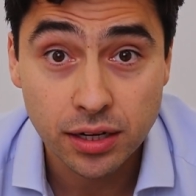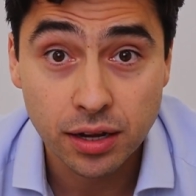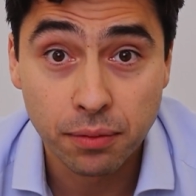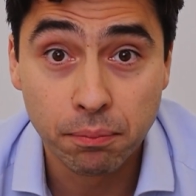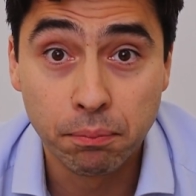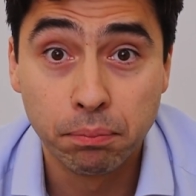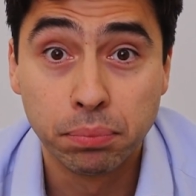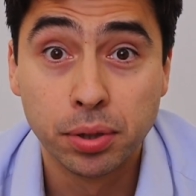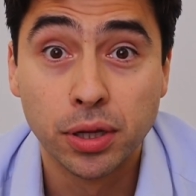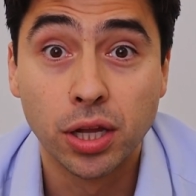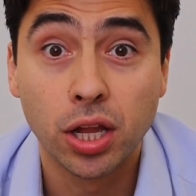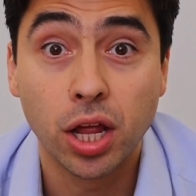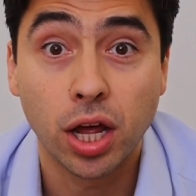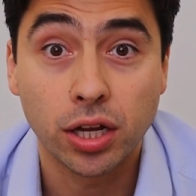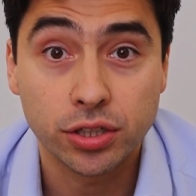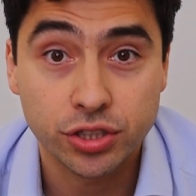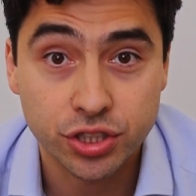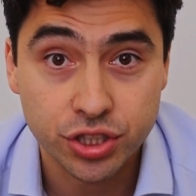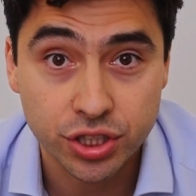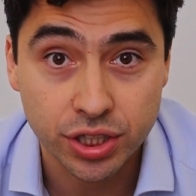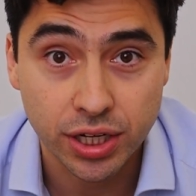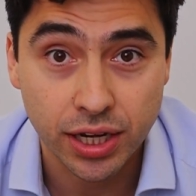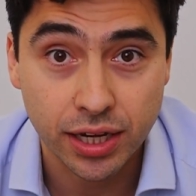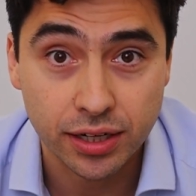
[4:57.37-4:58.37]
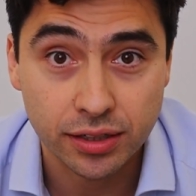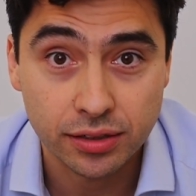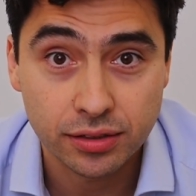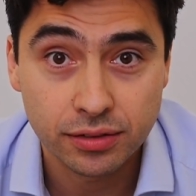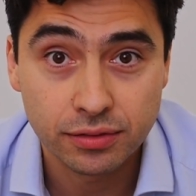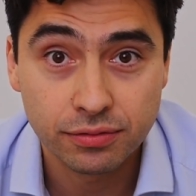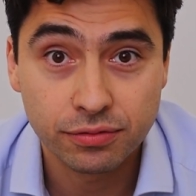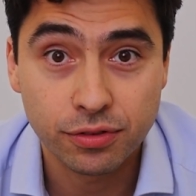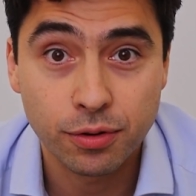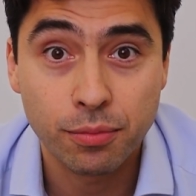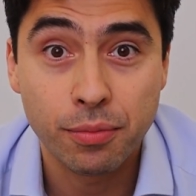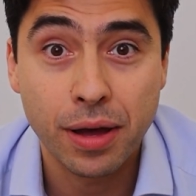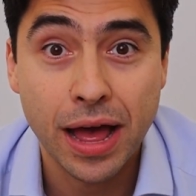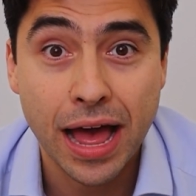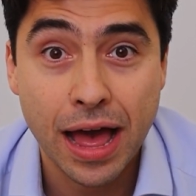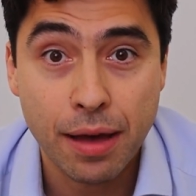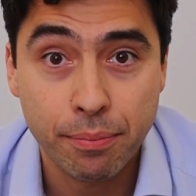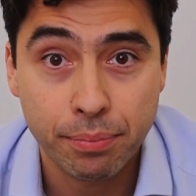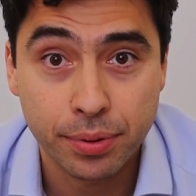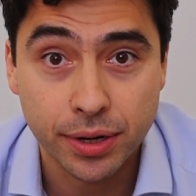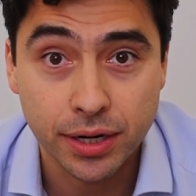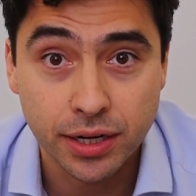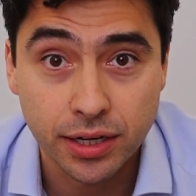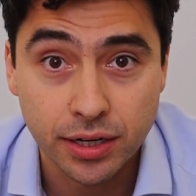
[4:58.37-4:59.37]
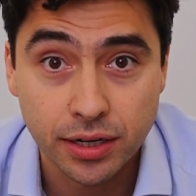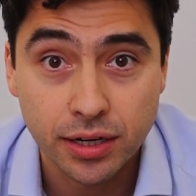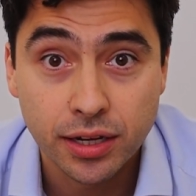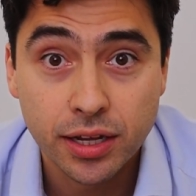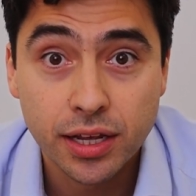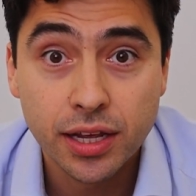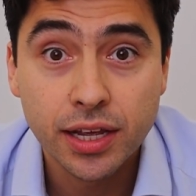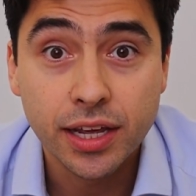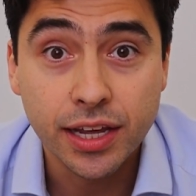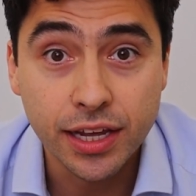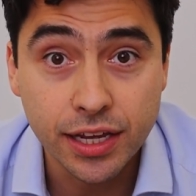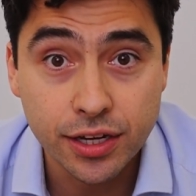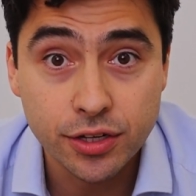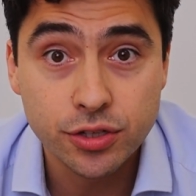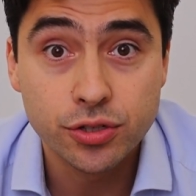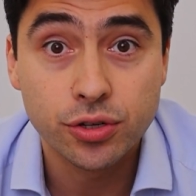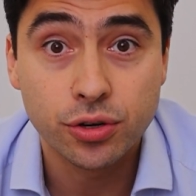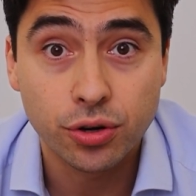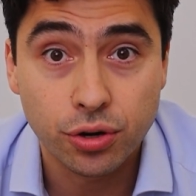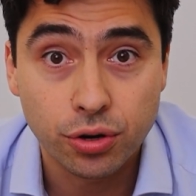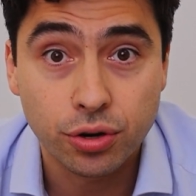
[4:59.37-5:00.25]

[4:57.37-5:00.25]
bloodshed from happening in your